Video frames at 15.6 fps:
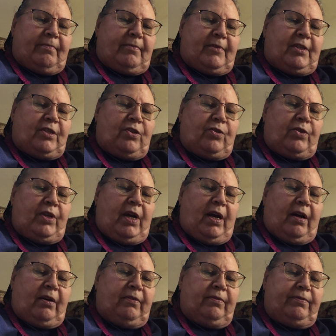so,
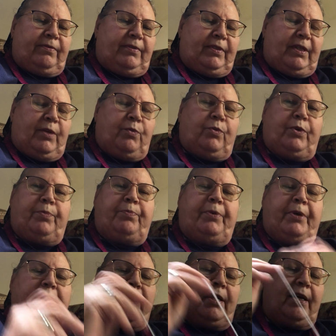yeah, it would
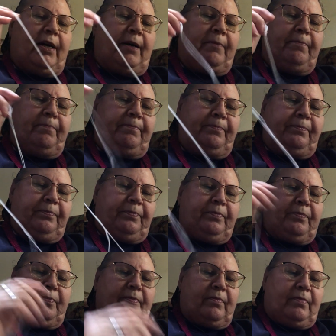be,
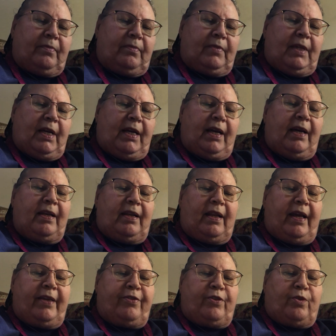I kind of
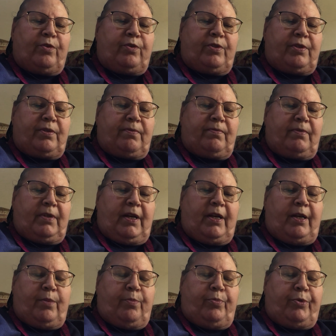like those
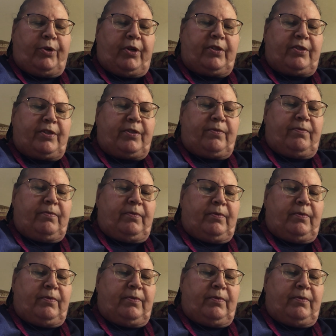kind of books,